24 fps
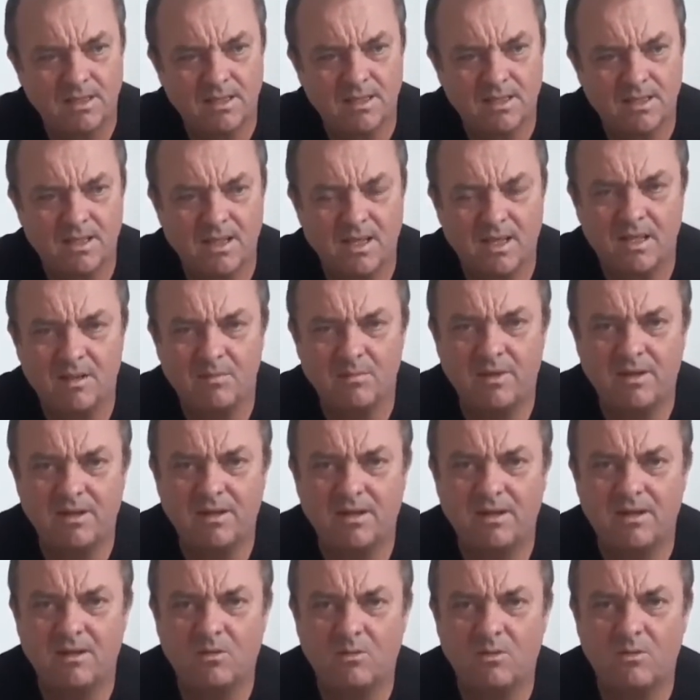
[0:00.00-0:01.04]
yeah, you might
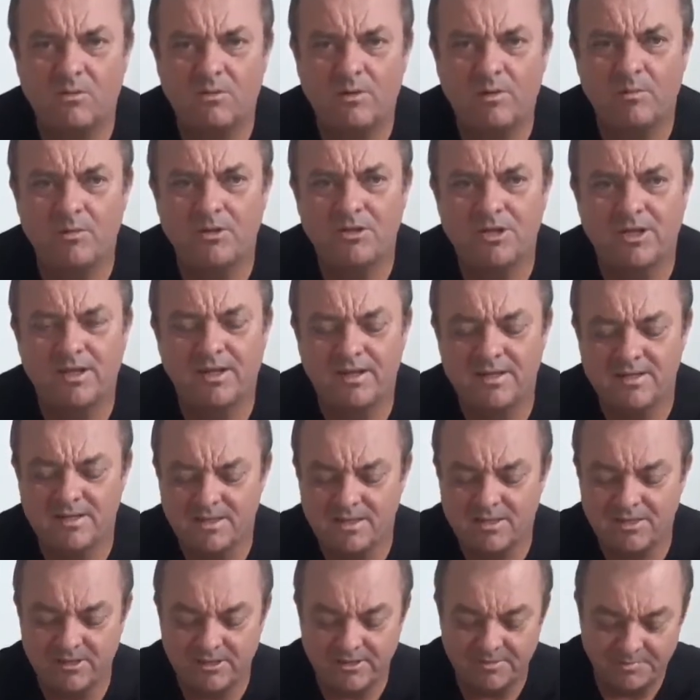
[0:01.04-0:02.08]
not know what rambutan is
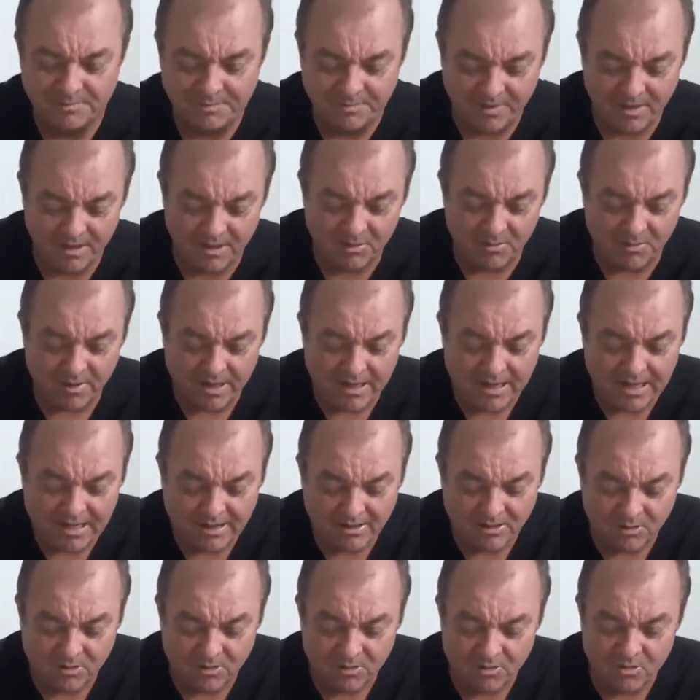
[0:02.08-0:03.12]
either. Anyway, I
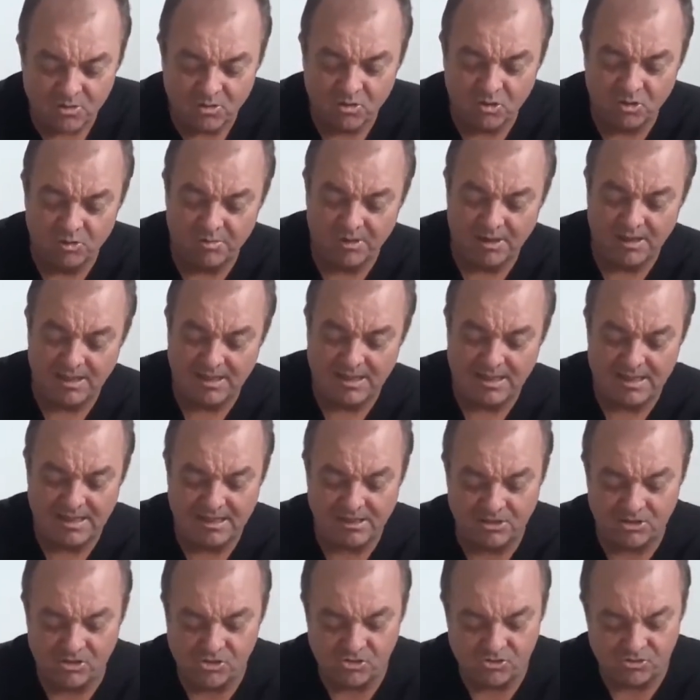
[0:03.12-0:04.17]
don't normally
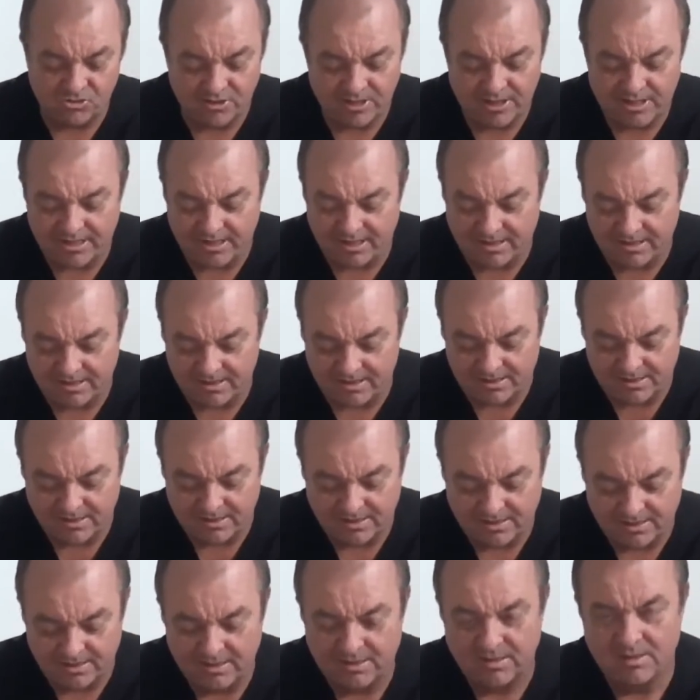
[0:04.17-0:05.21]
drink
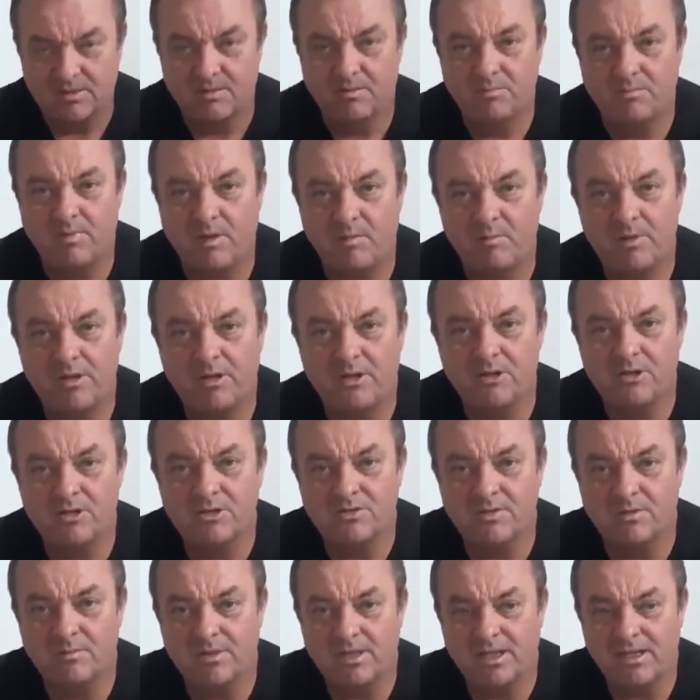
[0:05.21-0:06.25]
my beers
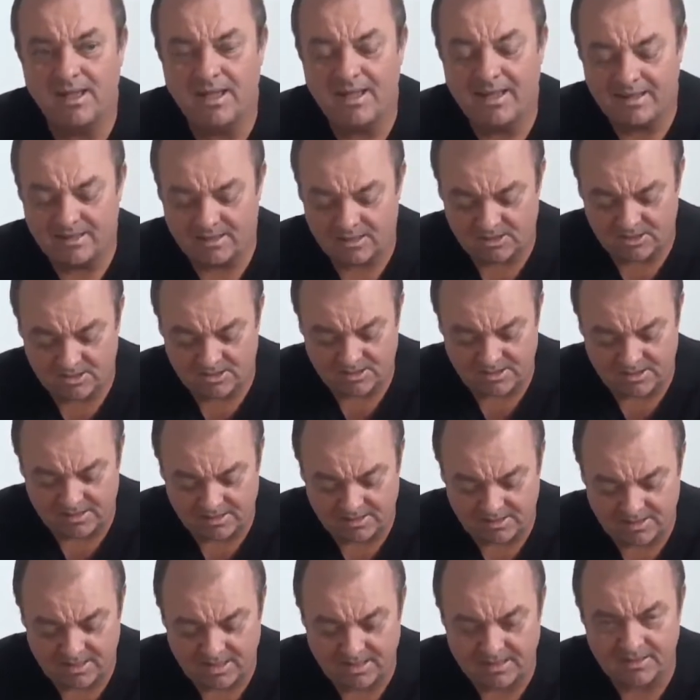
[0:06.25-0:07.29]
from the glass. It
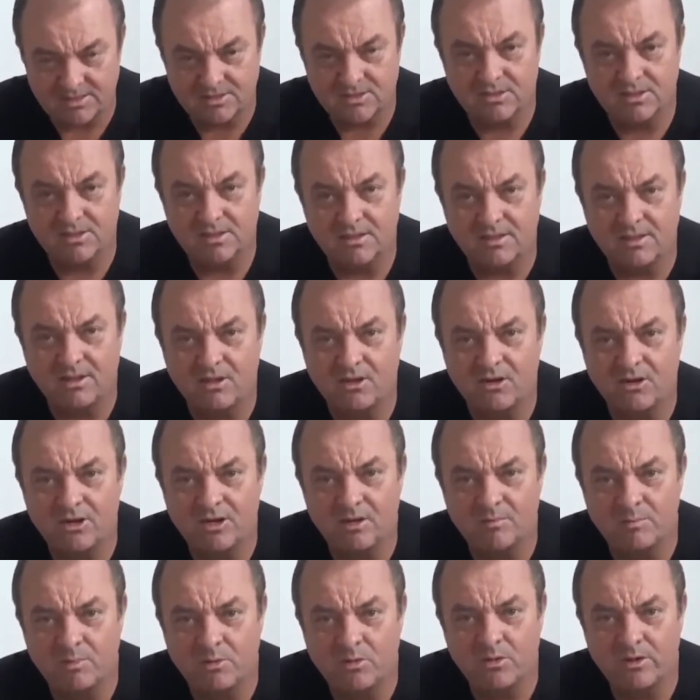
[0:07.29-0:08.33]
takes longer to
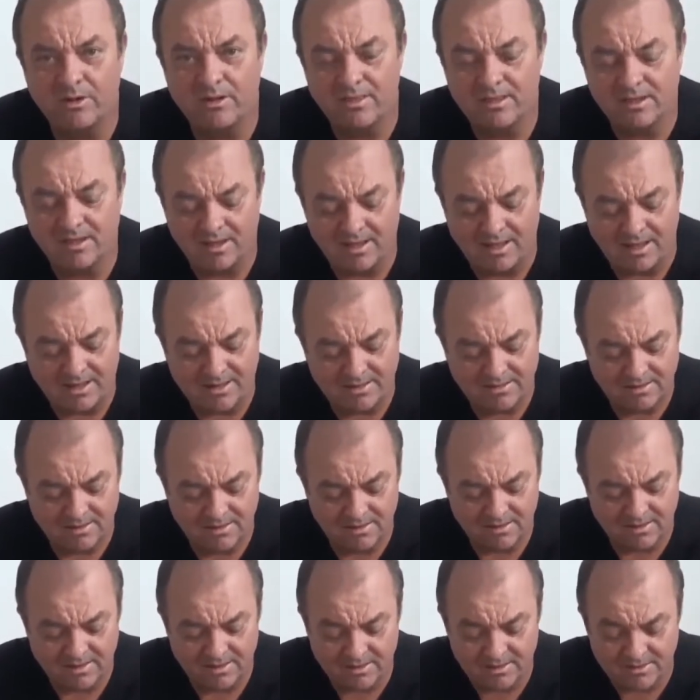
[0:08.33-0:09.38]
pour it in the glass than
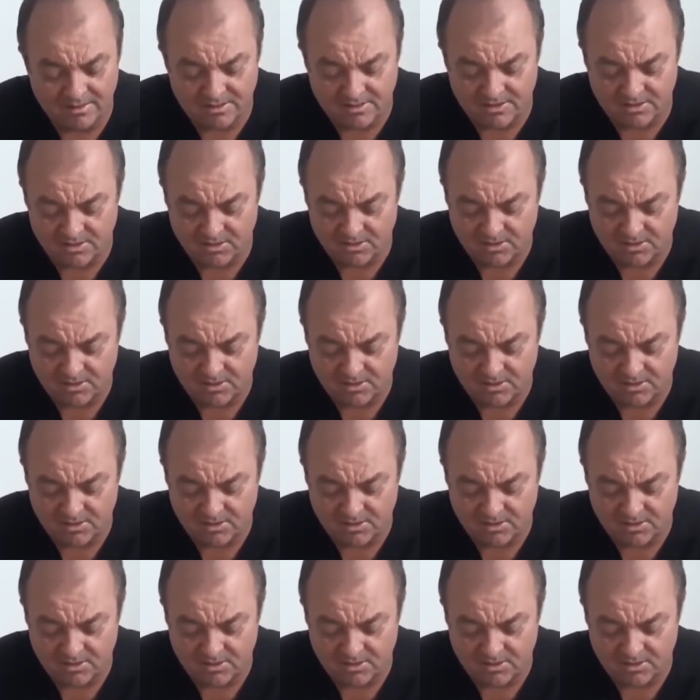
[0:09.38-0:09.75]
it does